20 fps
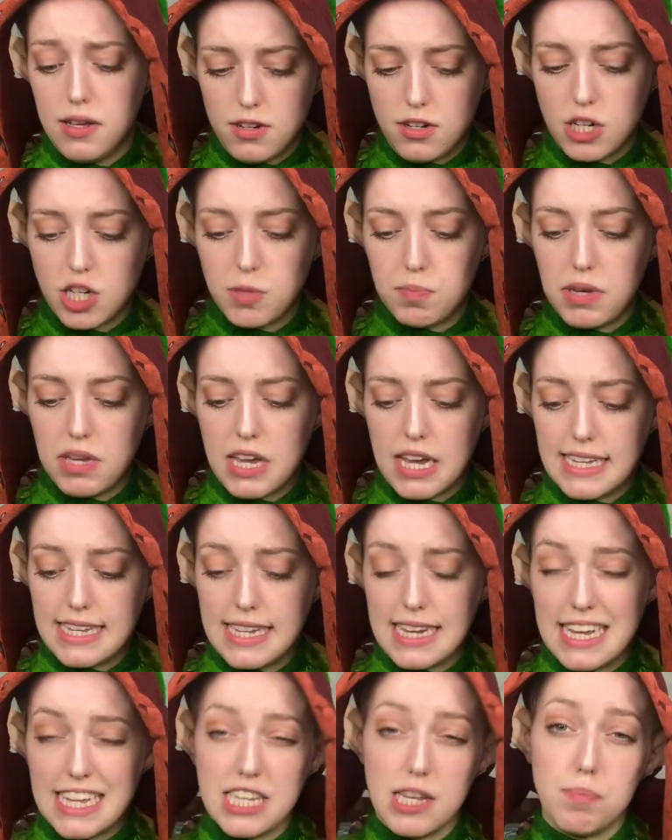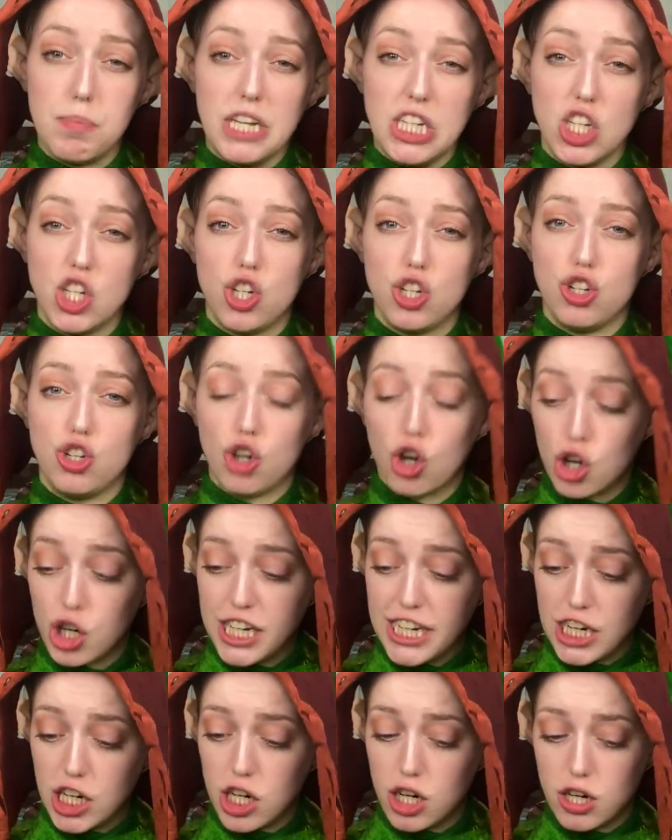just because it is a bit
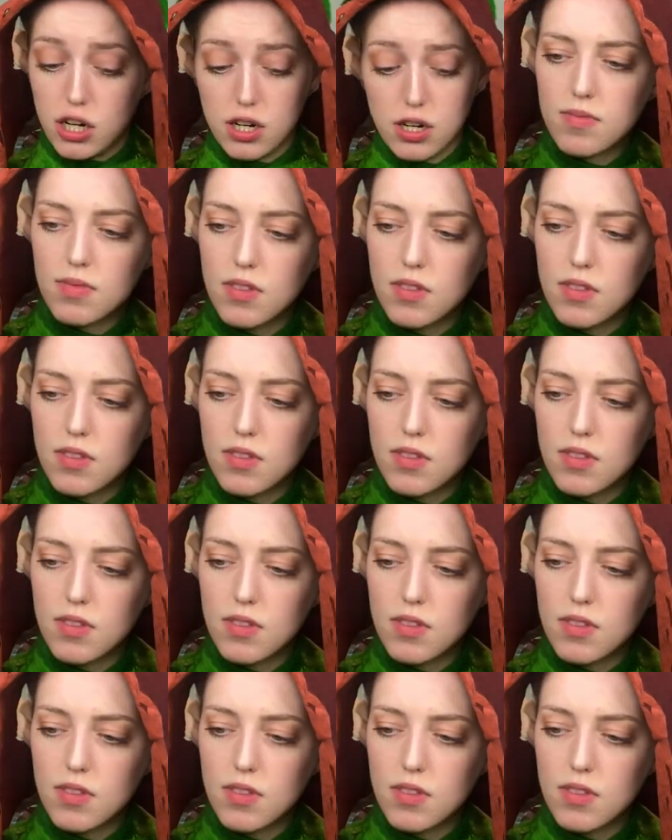sturdier.